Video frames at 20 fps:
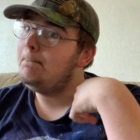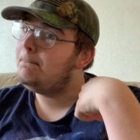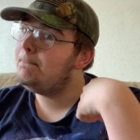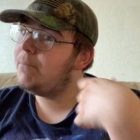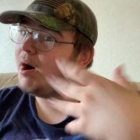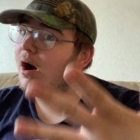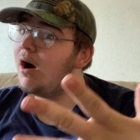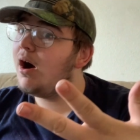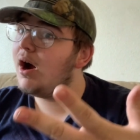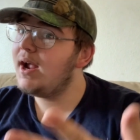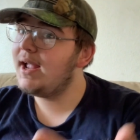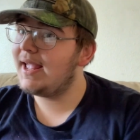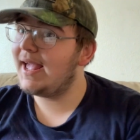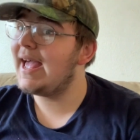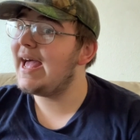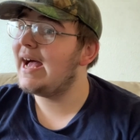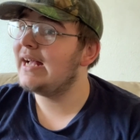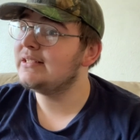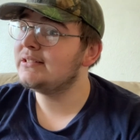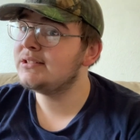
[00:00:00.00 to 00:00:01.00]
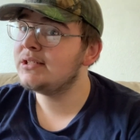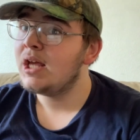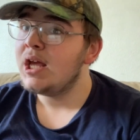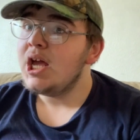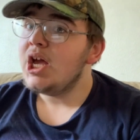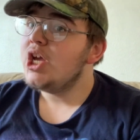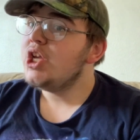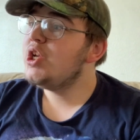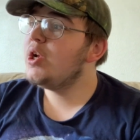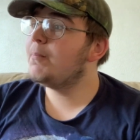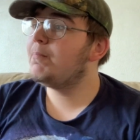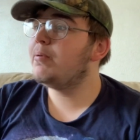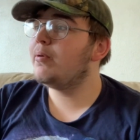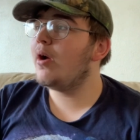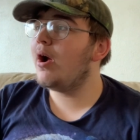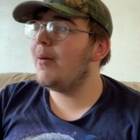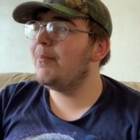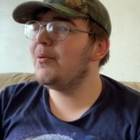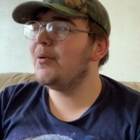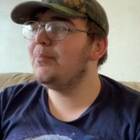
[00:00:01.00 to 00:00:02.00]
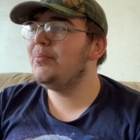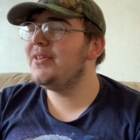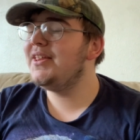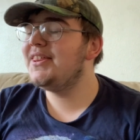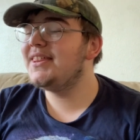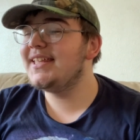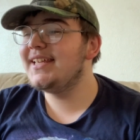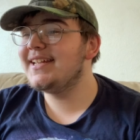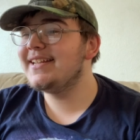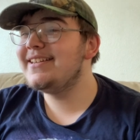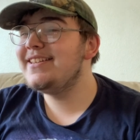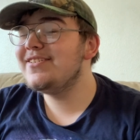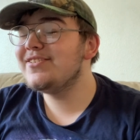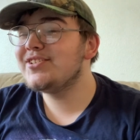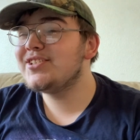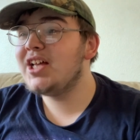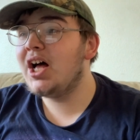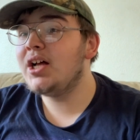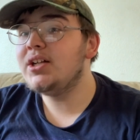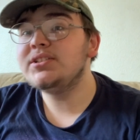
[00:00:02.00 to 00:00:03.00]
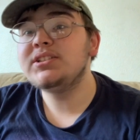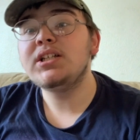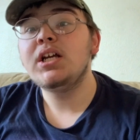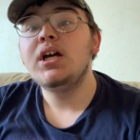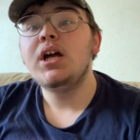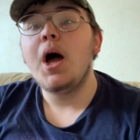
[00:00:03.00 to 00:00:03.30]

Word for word: podcast. You're probably thinking to yourselves,